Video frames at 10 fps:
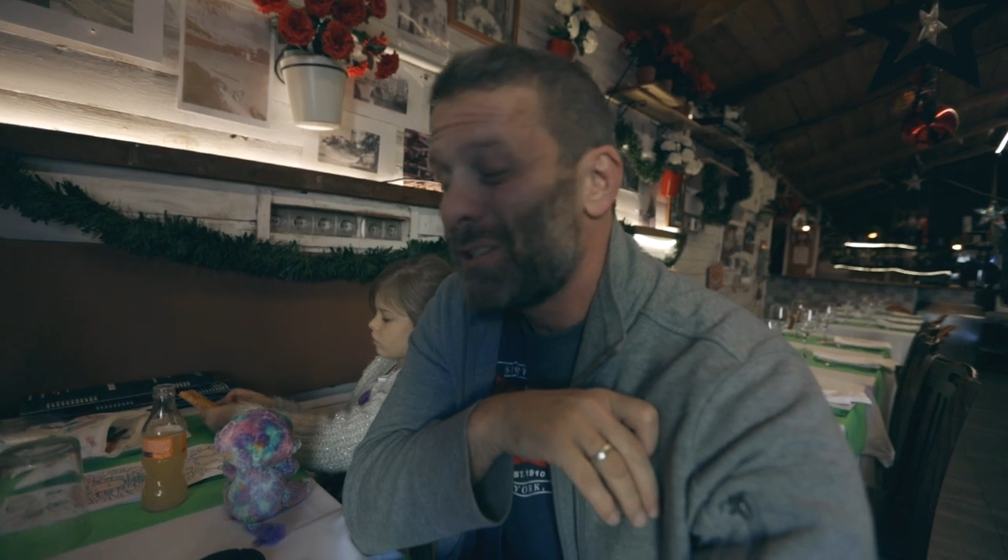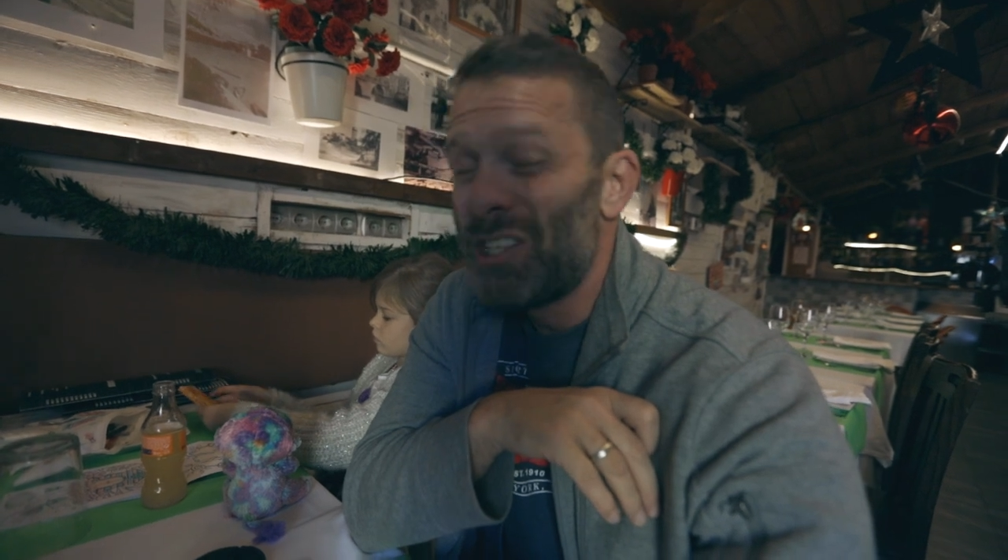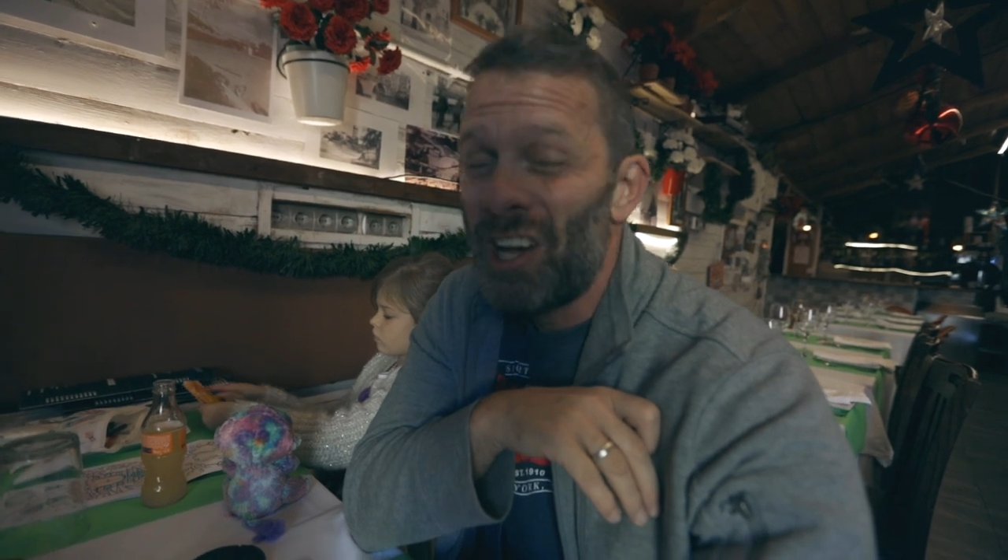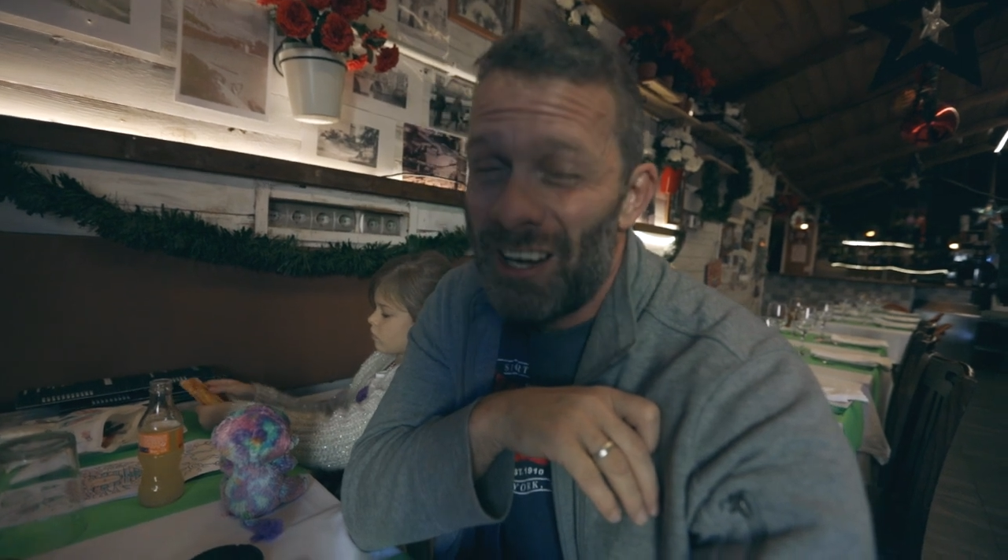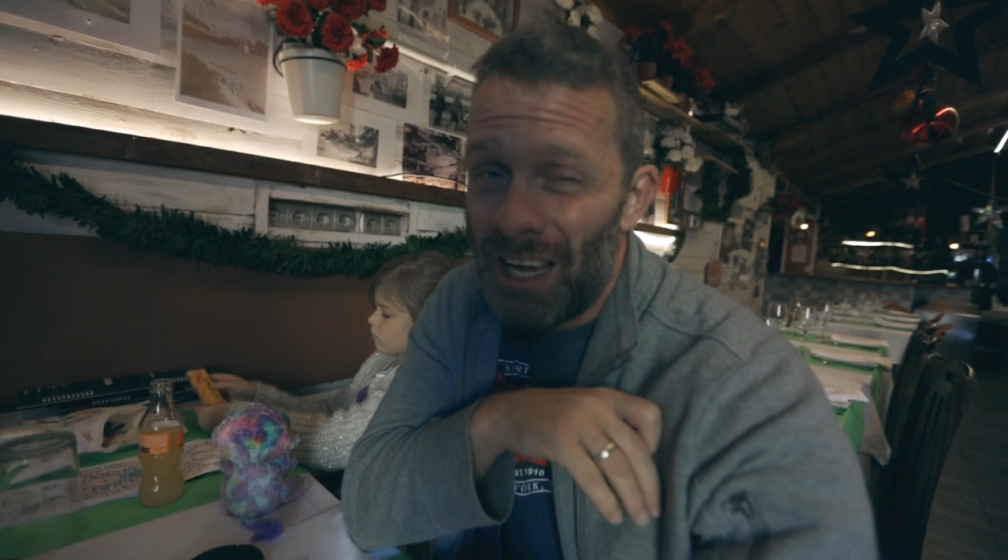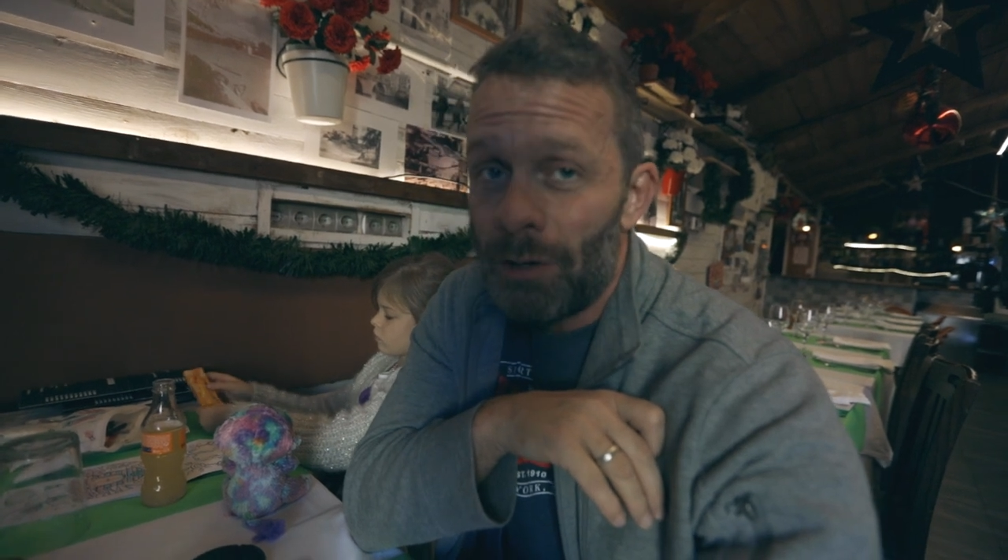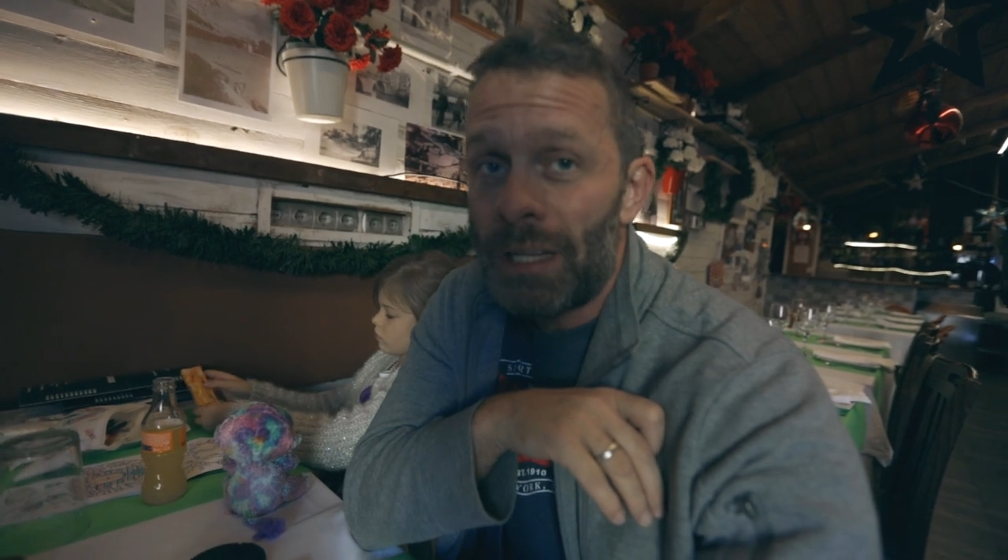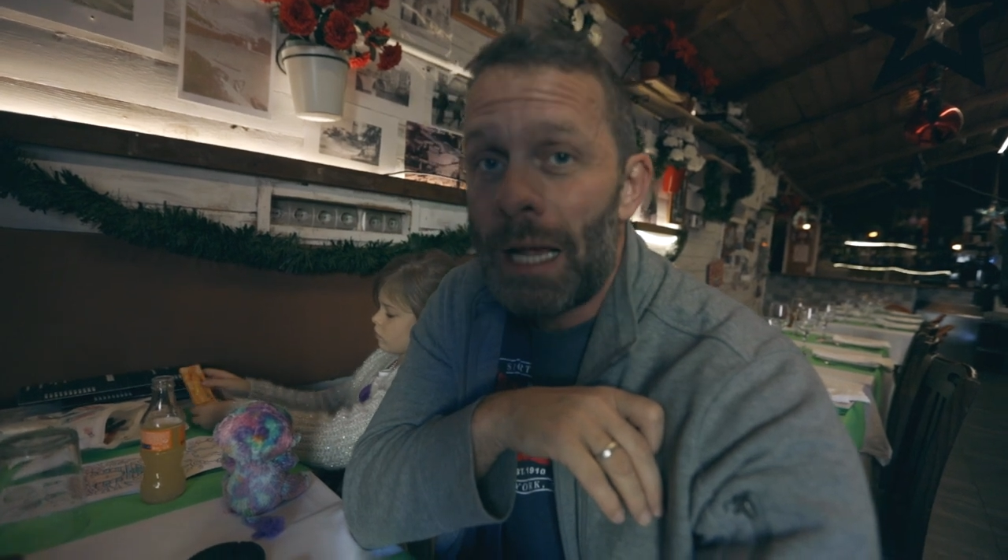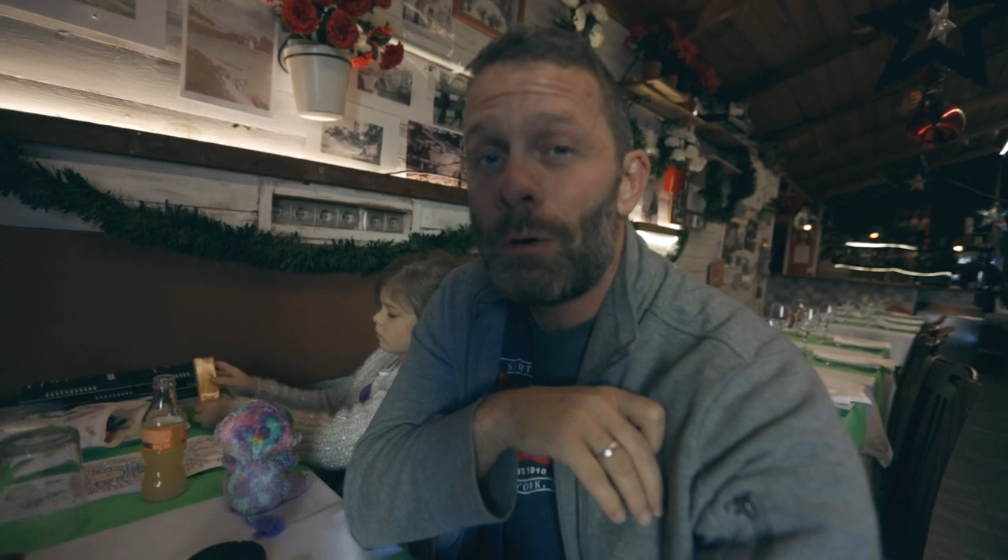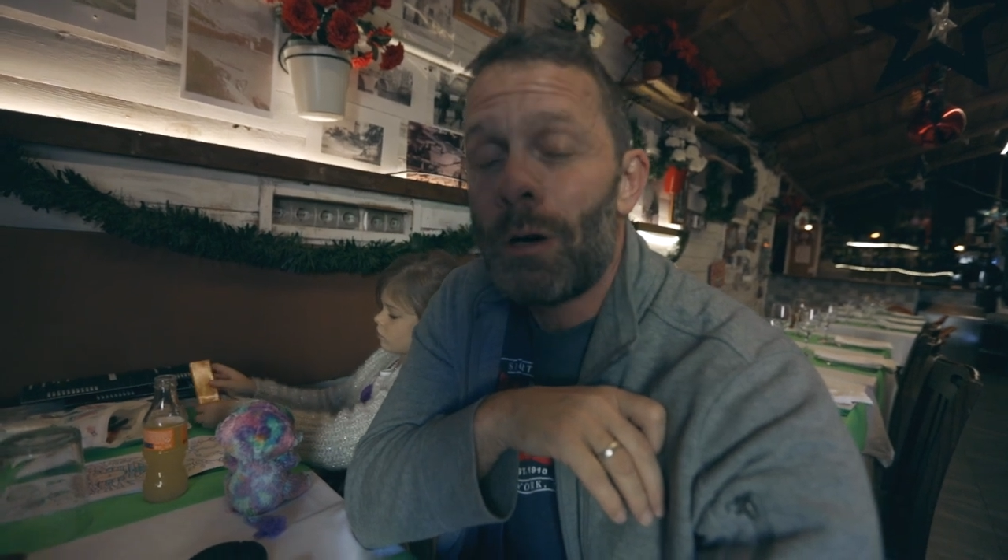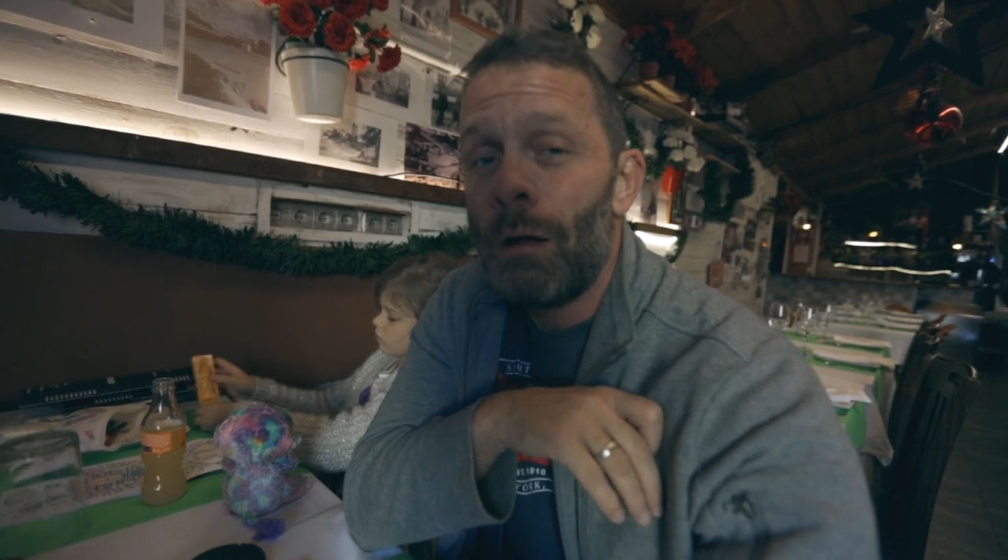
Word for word: Turned out they were